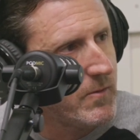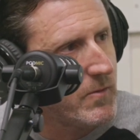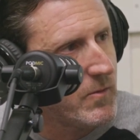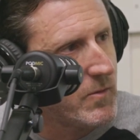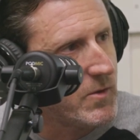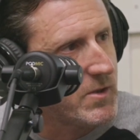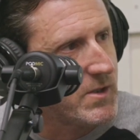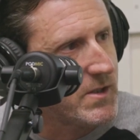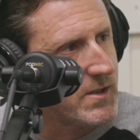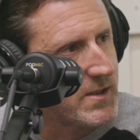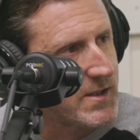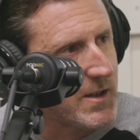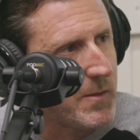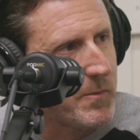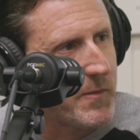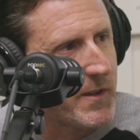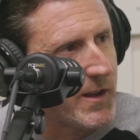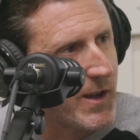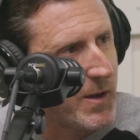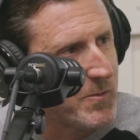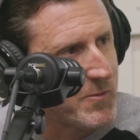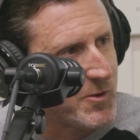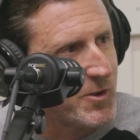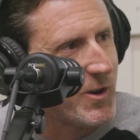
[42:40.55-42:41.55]
which is
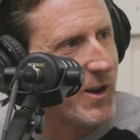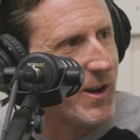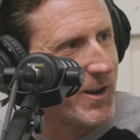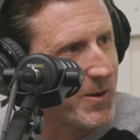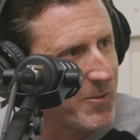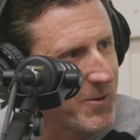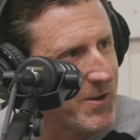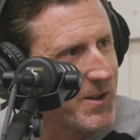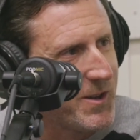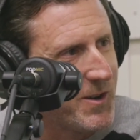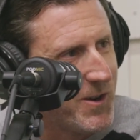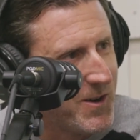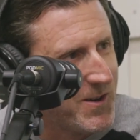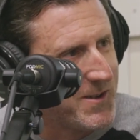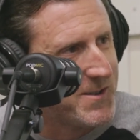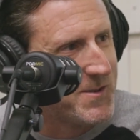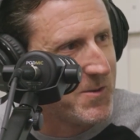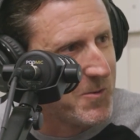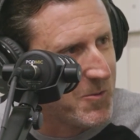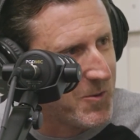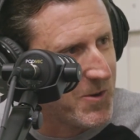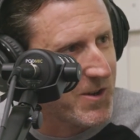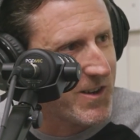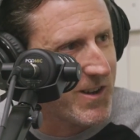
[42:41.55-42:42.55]
something I'm trying really hard
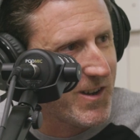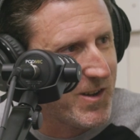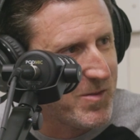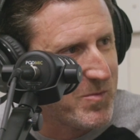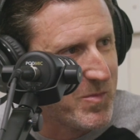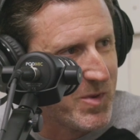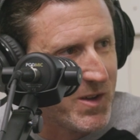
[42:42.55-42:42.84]
to work on.